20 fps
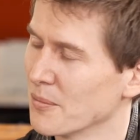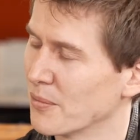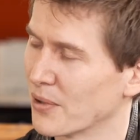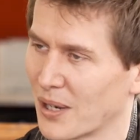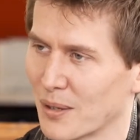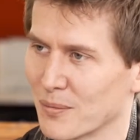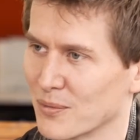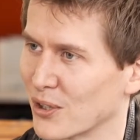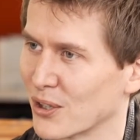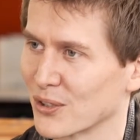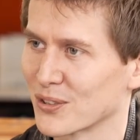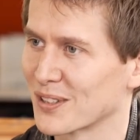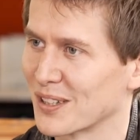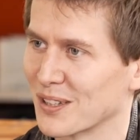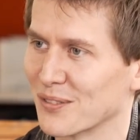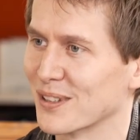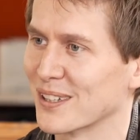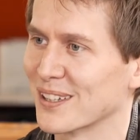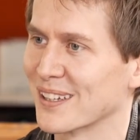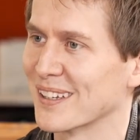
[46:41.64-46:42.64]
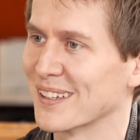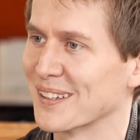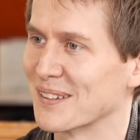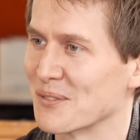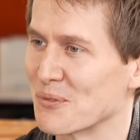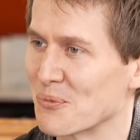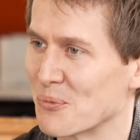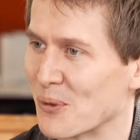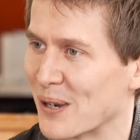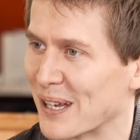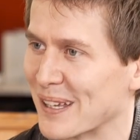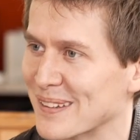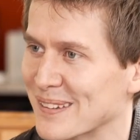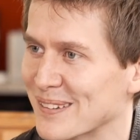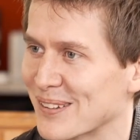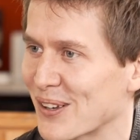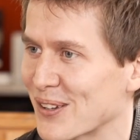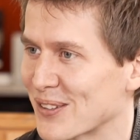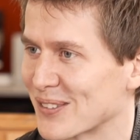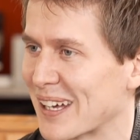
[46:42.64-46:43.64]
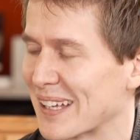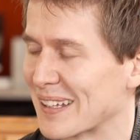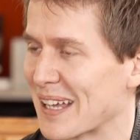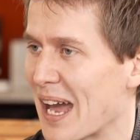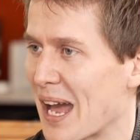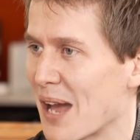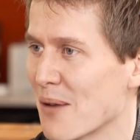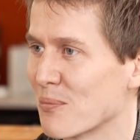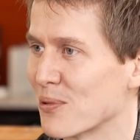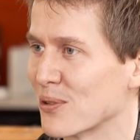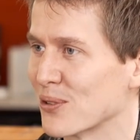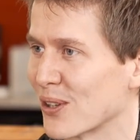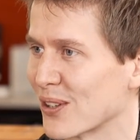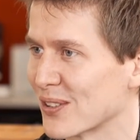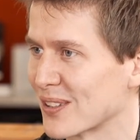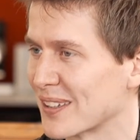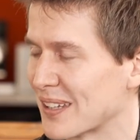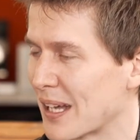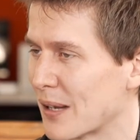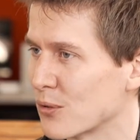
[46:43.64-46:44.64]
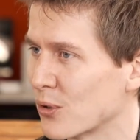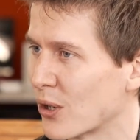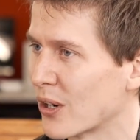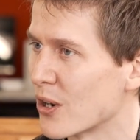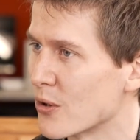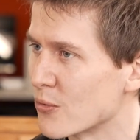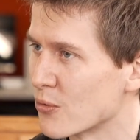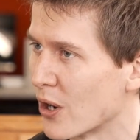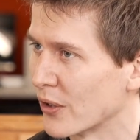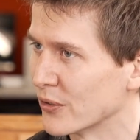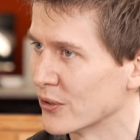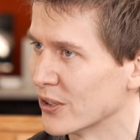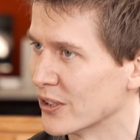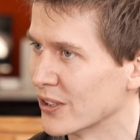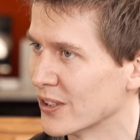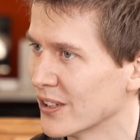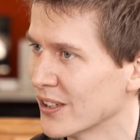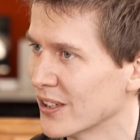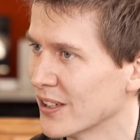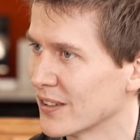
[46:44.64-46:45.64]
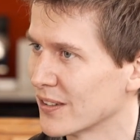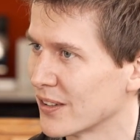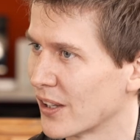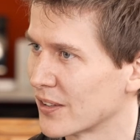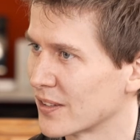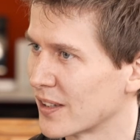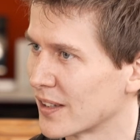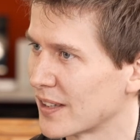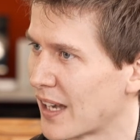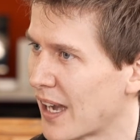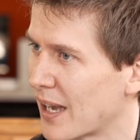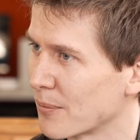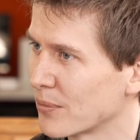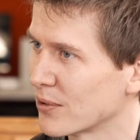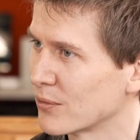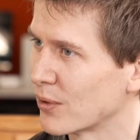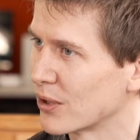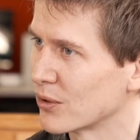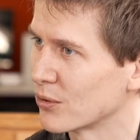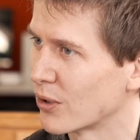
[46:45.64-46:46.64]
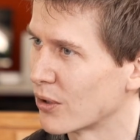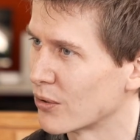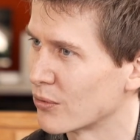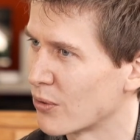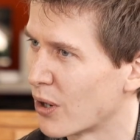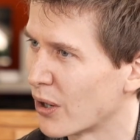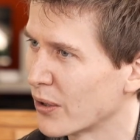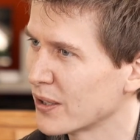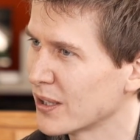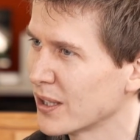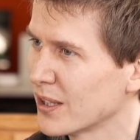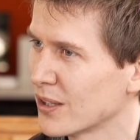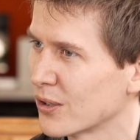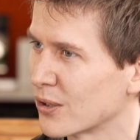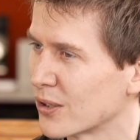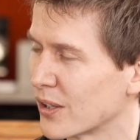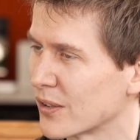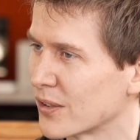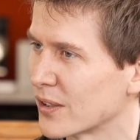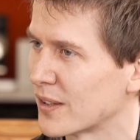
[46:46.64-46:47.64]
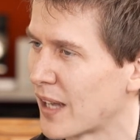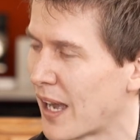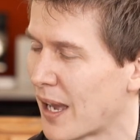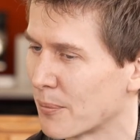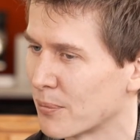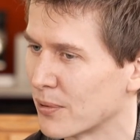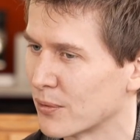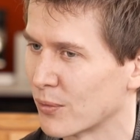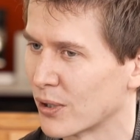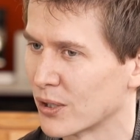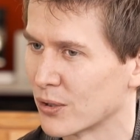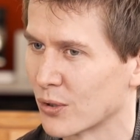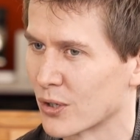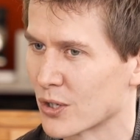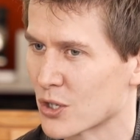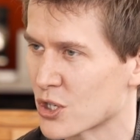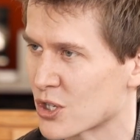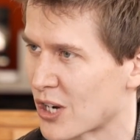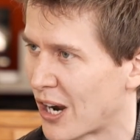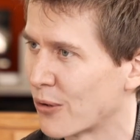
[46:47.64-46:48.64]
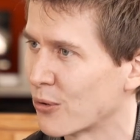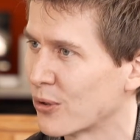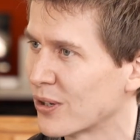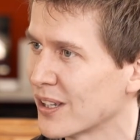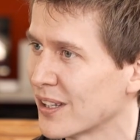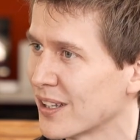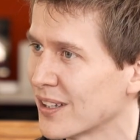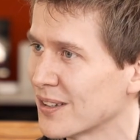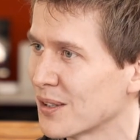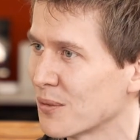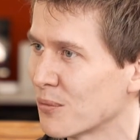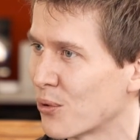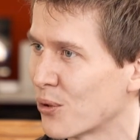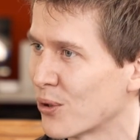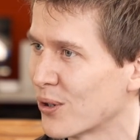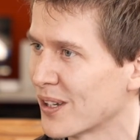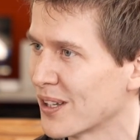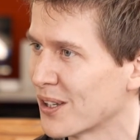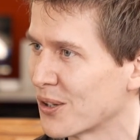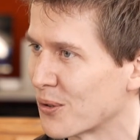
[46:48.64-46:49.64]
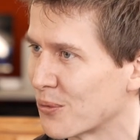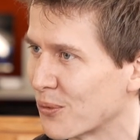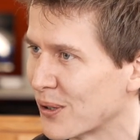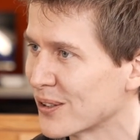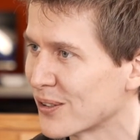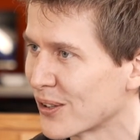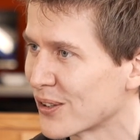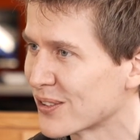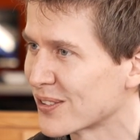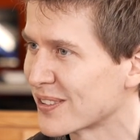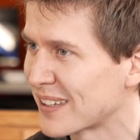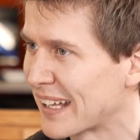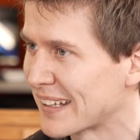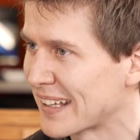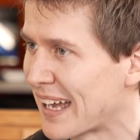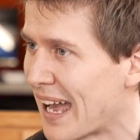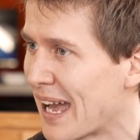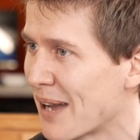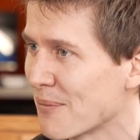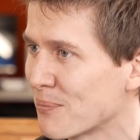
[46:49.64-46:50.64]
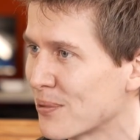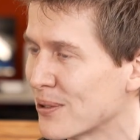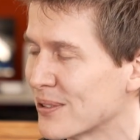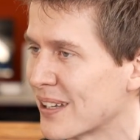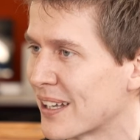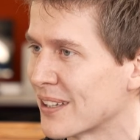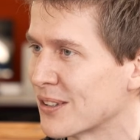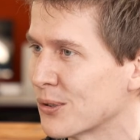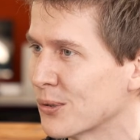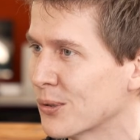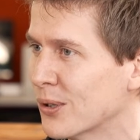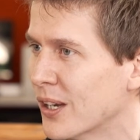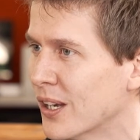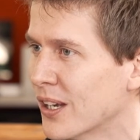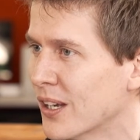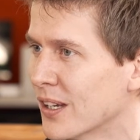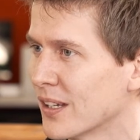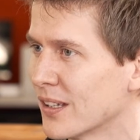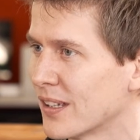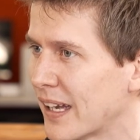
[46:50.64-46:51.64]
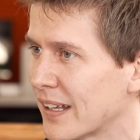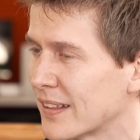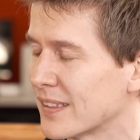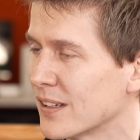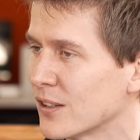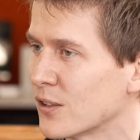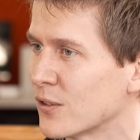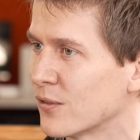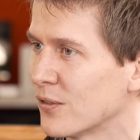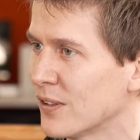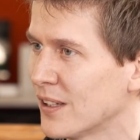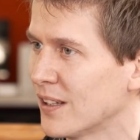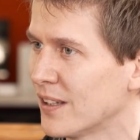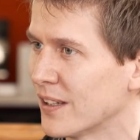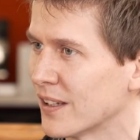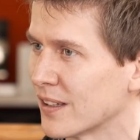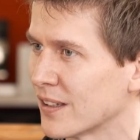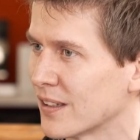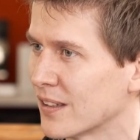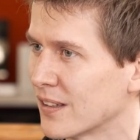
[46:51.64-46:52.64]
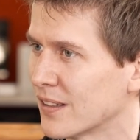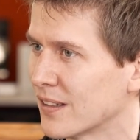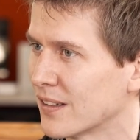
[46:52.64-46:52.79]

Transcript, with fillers: But I'm not giving in. When does that happen? Does that happen? You're a runner does that happen when you are running or does it happen when you are showering in the morning or when does that happen that you get this feeling?